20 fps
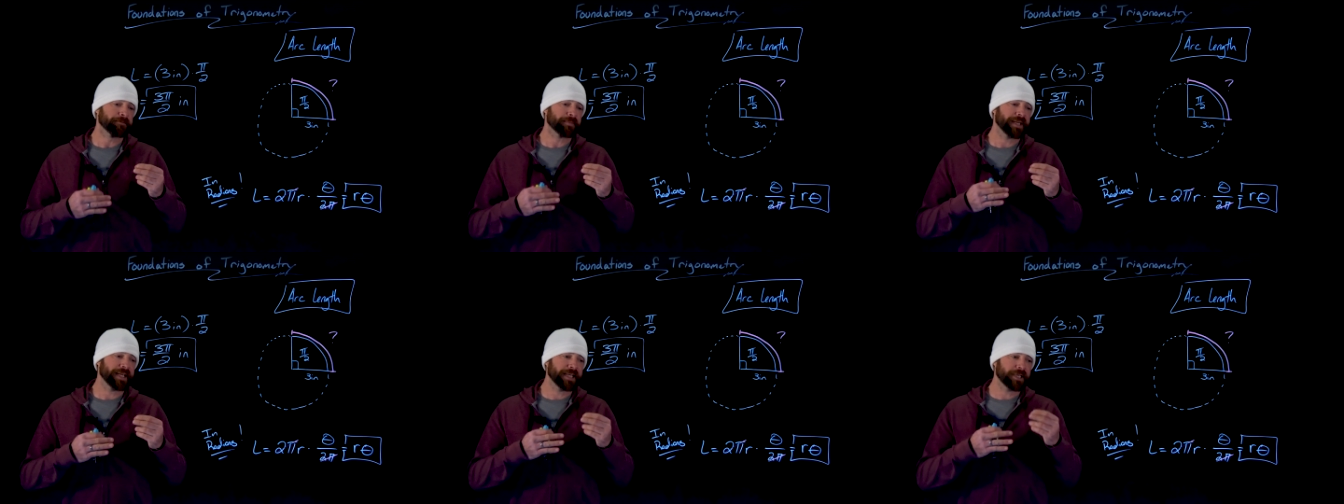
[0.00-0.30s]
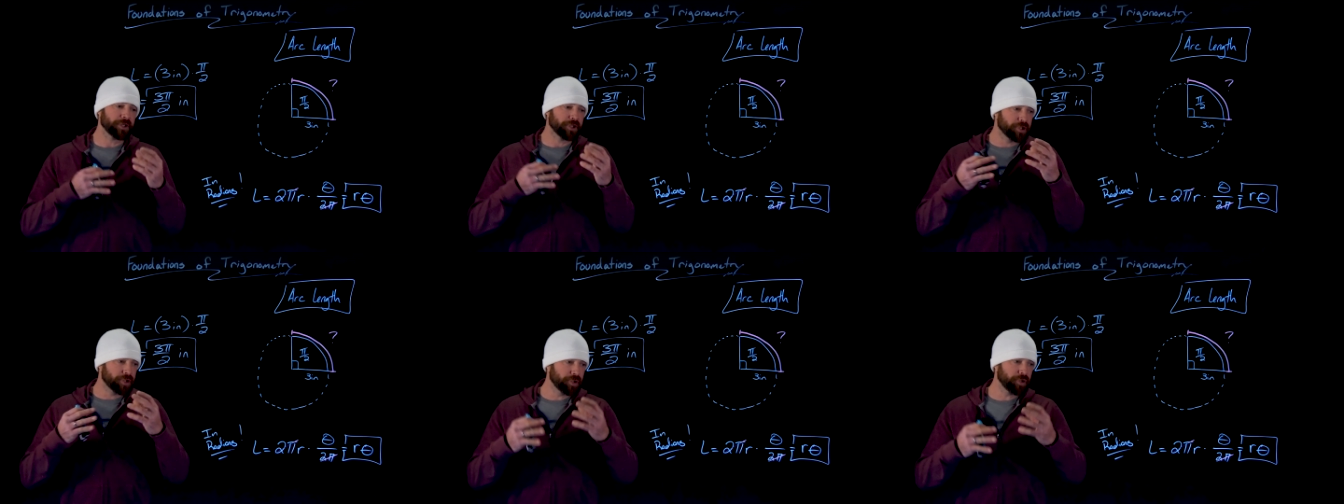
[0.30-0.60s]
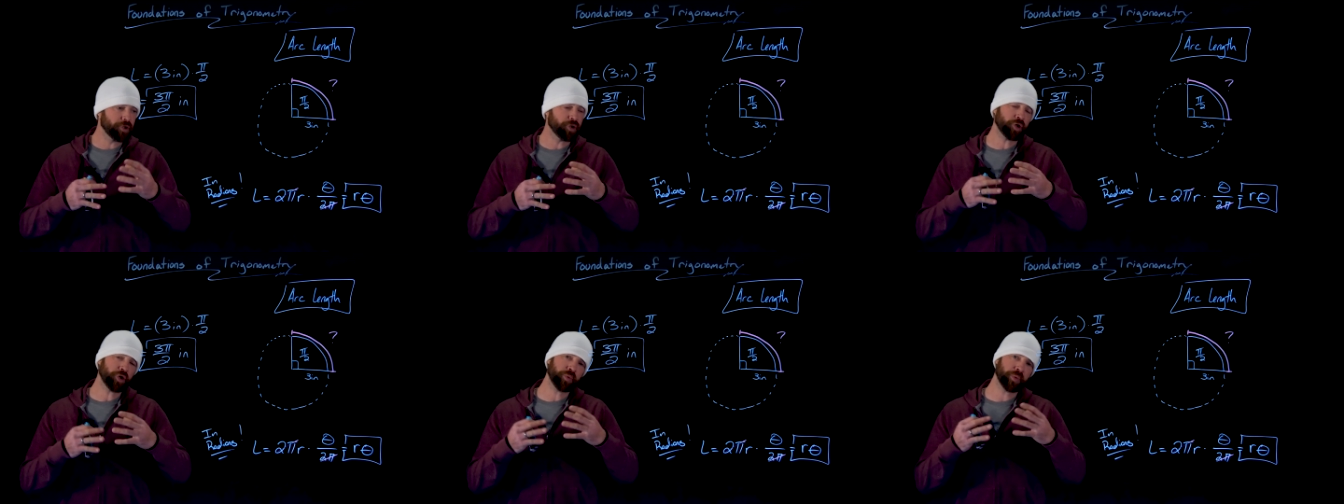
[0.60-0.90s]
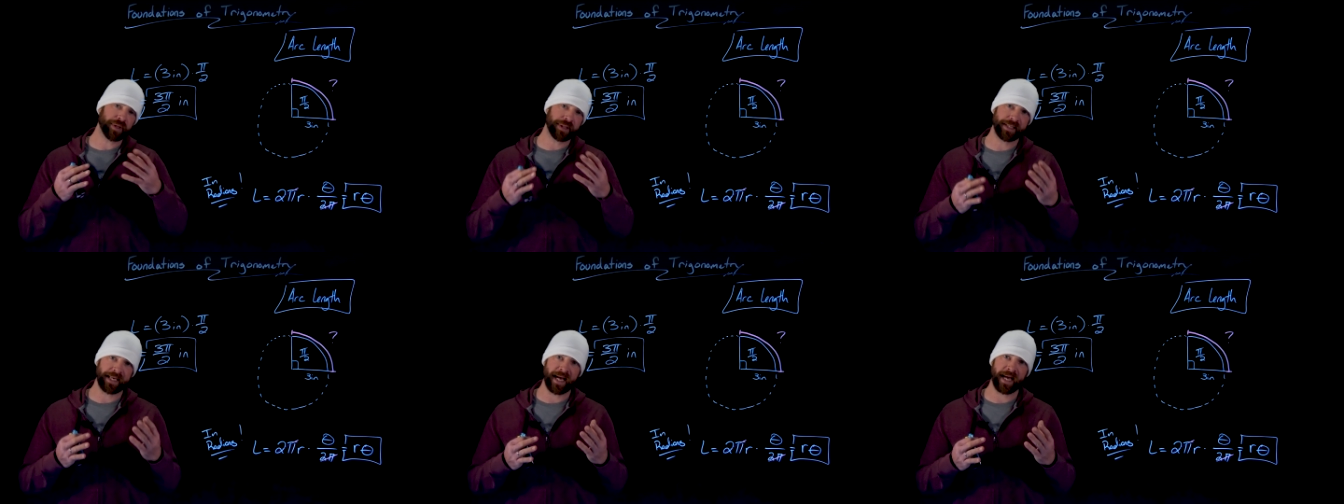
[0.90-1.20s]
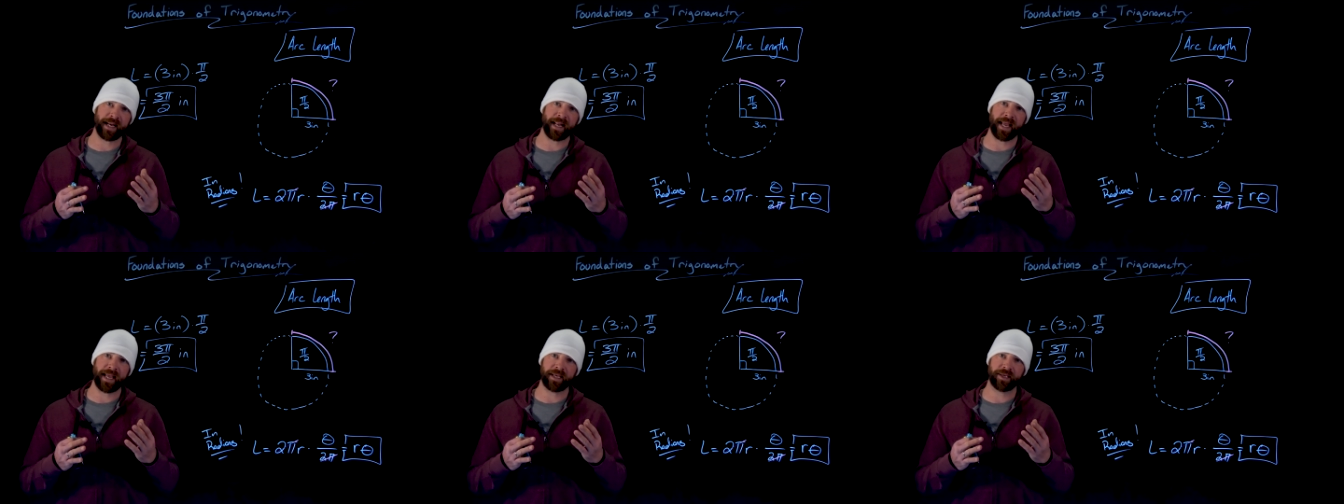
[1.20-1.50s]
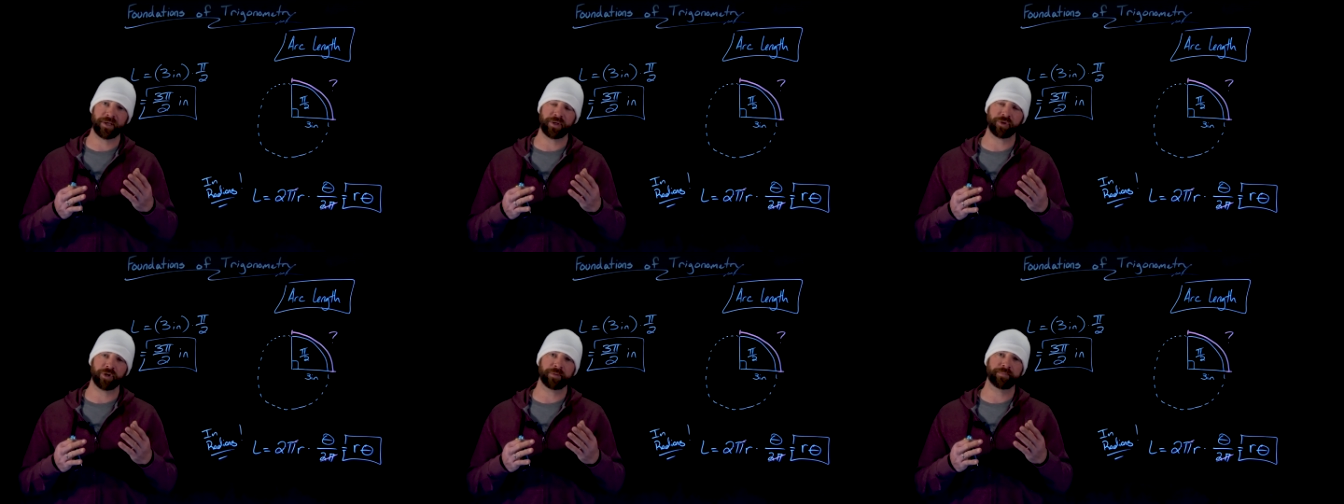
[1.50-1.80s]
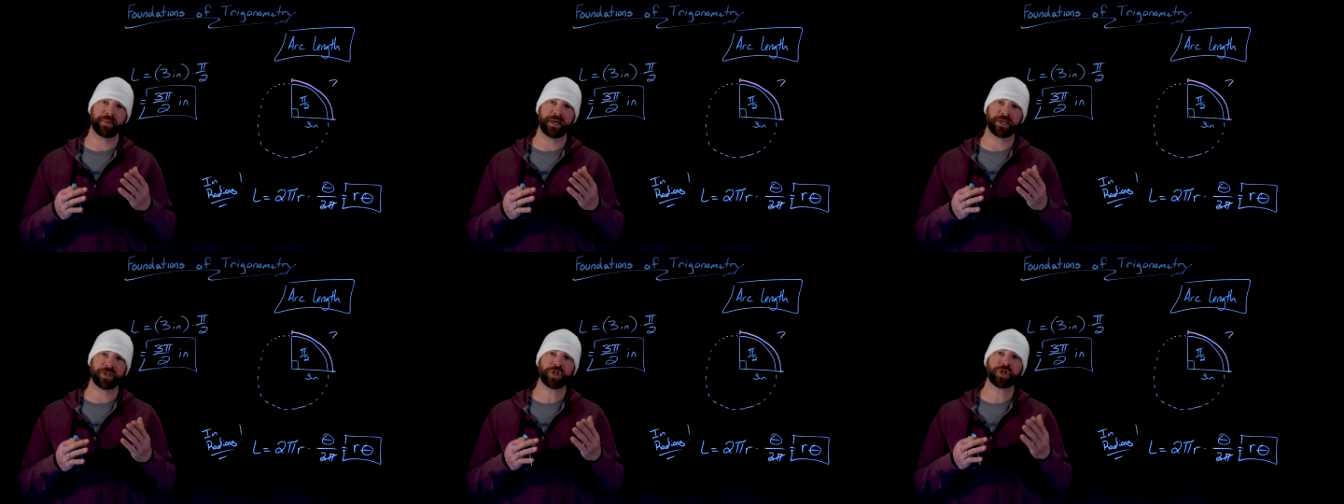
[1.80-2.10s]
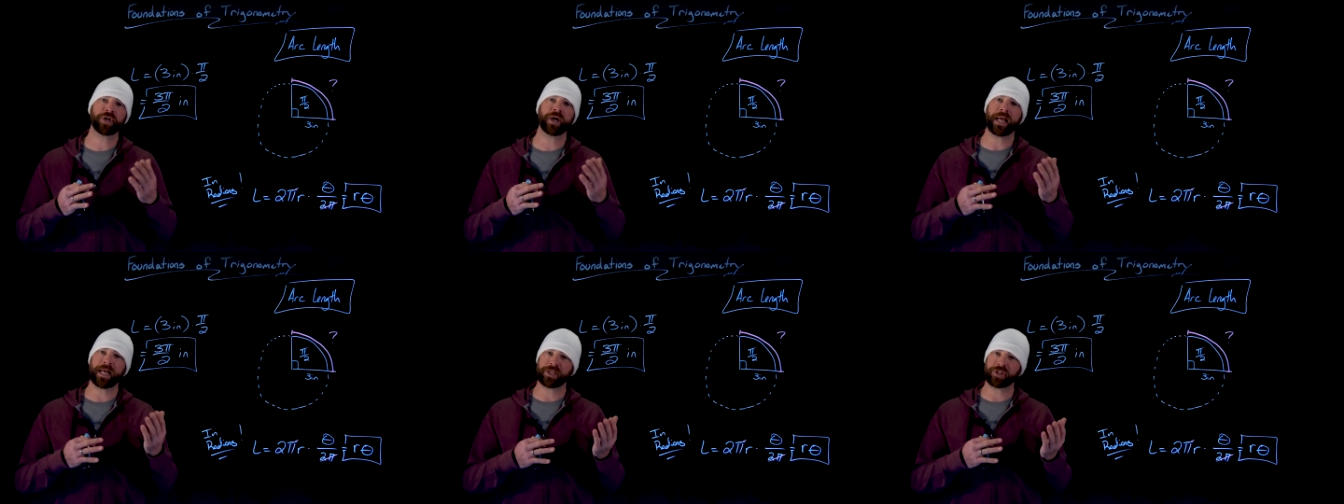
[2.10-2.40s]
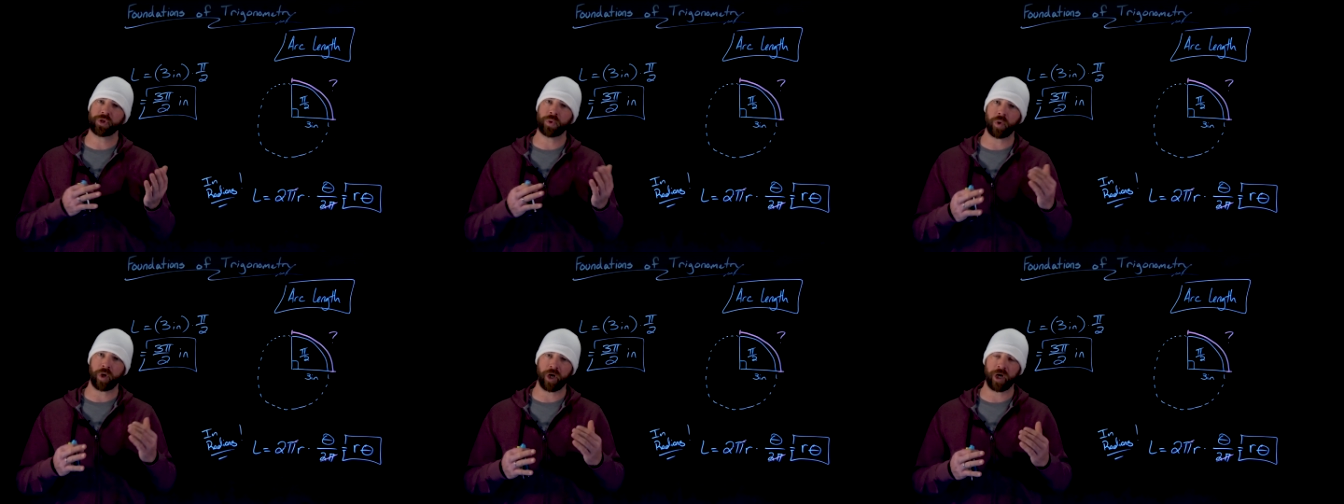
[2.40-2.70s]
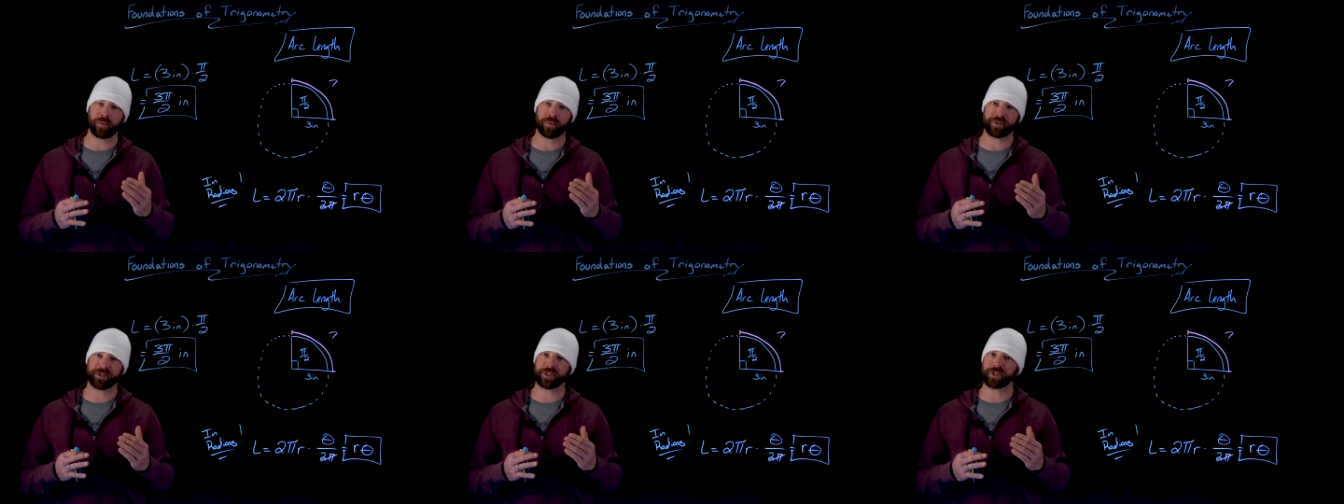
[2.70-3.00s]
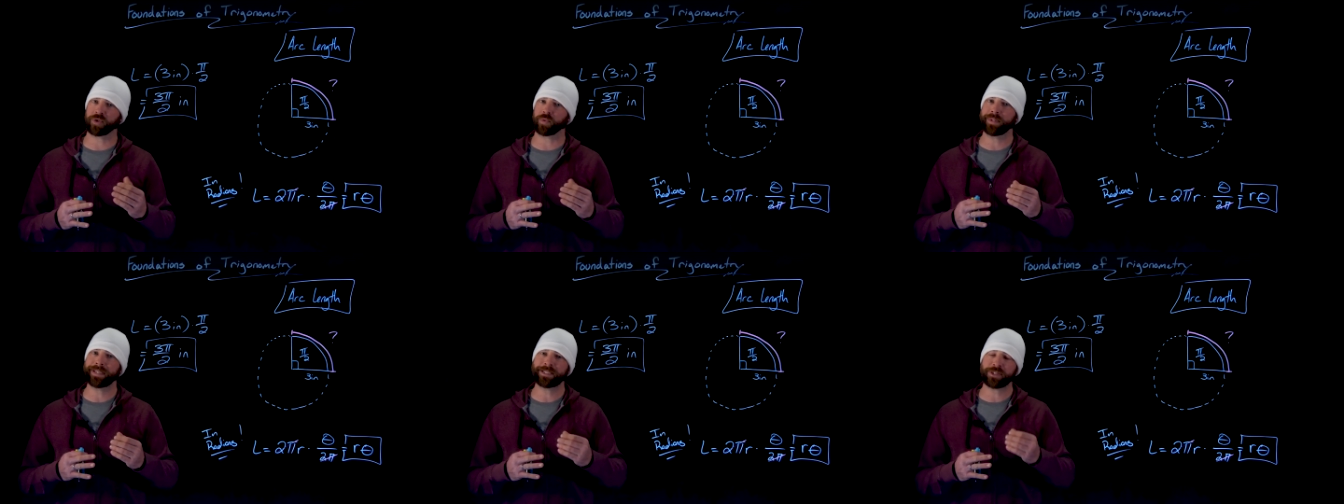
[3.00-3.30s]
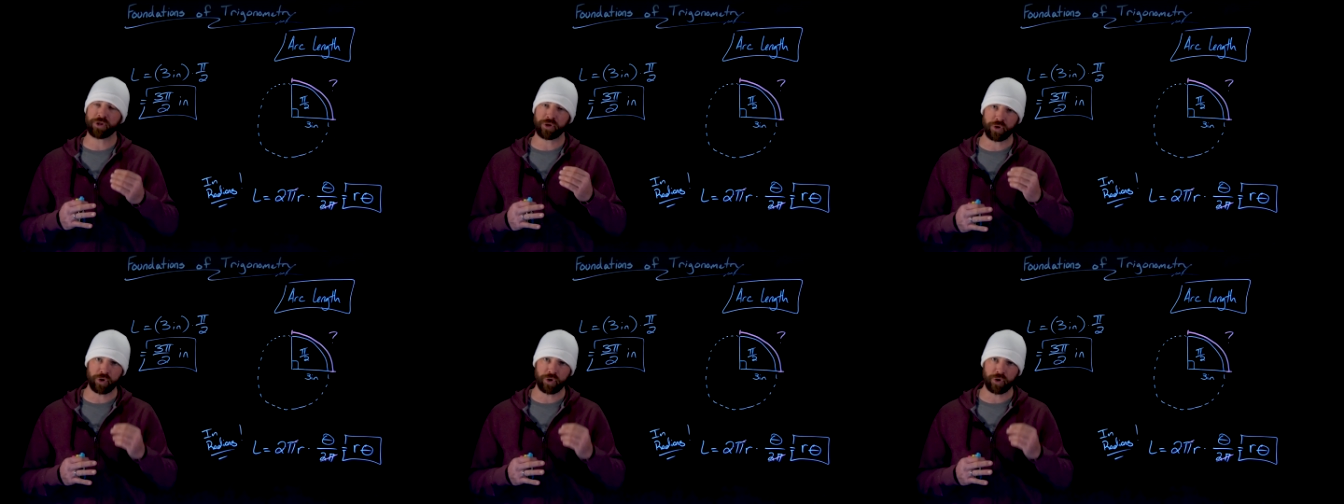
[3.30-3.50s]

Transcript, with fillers: in tune with that angular measure as you are with degrees